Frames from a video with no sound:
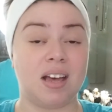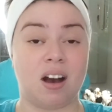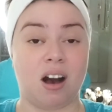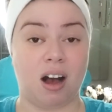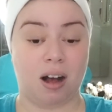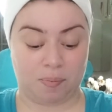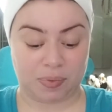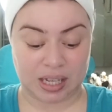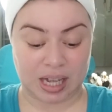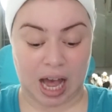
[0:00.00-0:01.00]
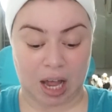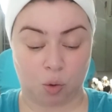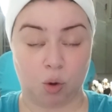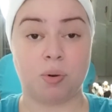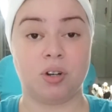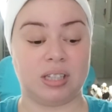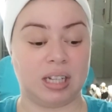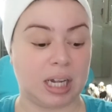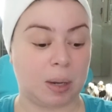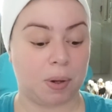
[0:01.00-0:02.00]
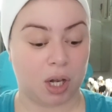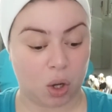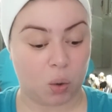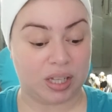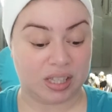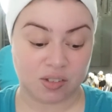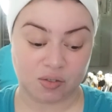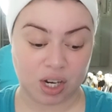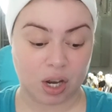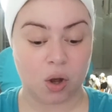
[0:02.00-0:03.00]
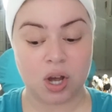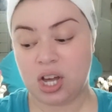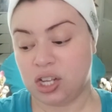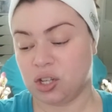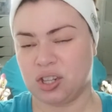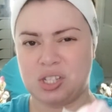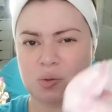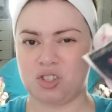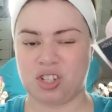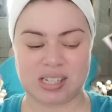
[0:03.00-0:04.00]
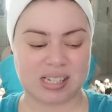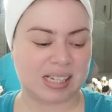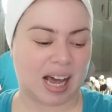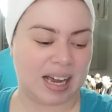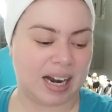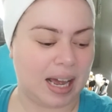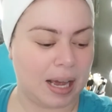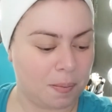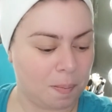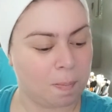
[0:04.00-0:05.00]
I will put the link below in this video. So this was just a side hand.